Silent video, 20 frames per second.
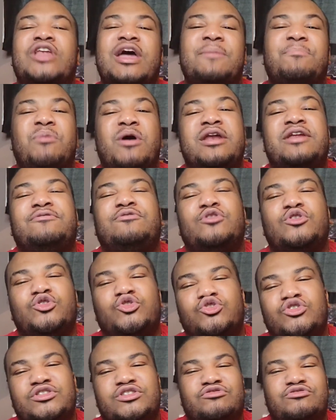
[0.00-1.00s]
the like button if you
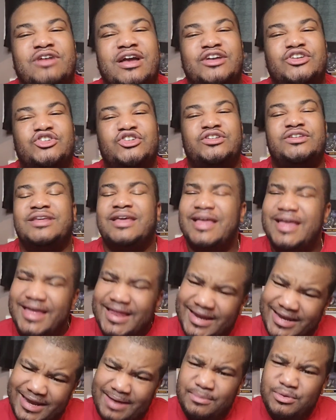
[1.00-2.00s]
enjoyed this reaction.
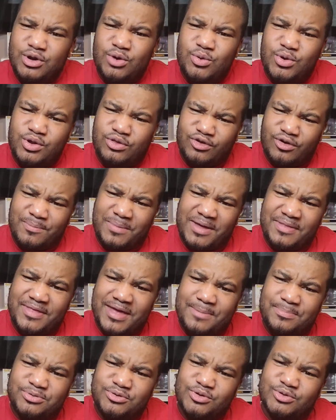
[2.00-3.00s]
Let me know what you thought about the
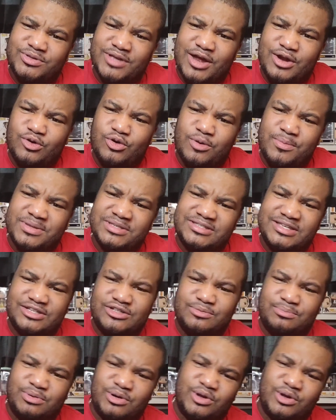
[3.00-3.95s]
episode down in the comment section